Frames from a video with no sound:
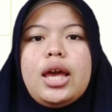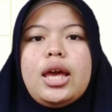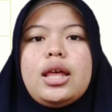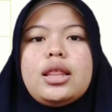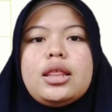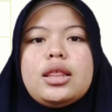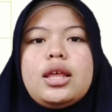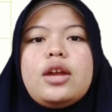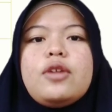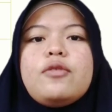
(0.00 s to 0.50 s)

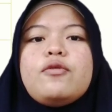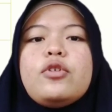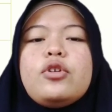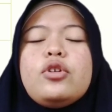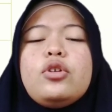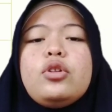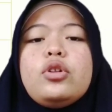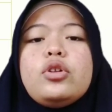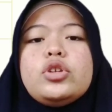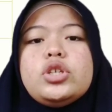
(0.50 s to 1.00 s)
and then
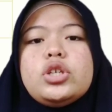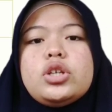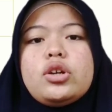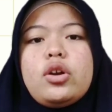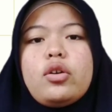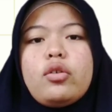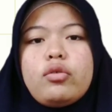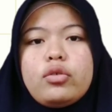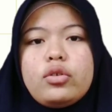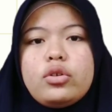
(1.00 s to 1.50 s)

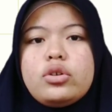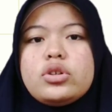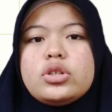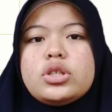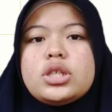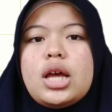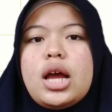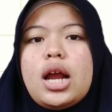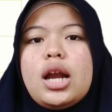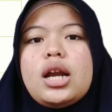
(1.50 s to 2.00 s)
phonological
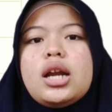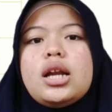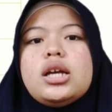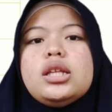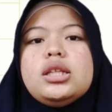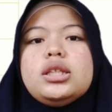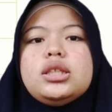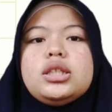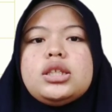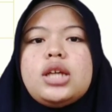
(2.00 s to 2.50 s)
rules are
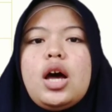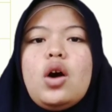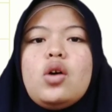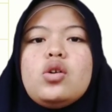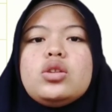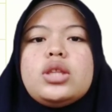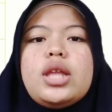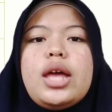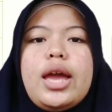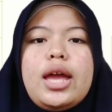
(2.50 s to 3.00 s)

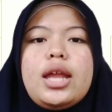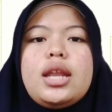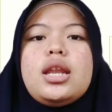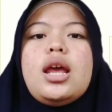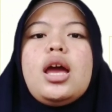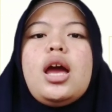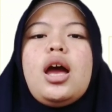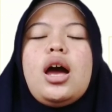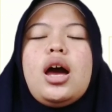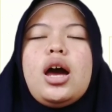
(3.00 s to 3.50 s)
untaught
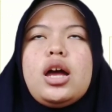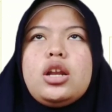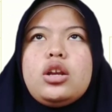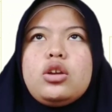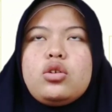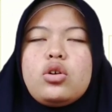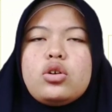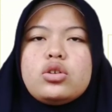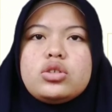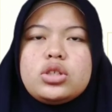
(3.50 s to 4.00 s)
and
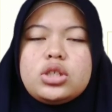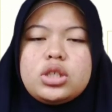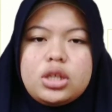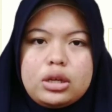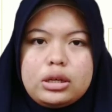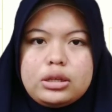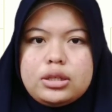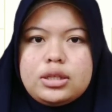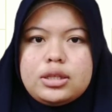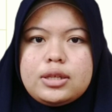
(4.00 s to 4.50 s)

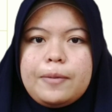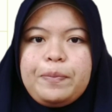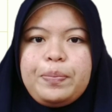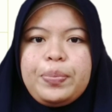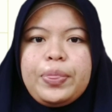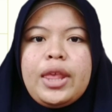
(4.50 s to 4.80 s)
unconscious,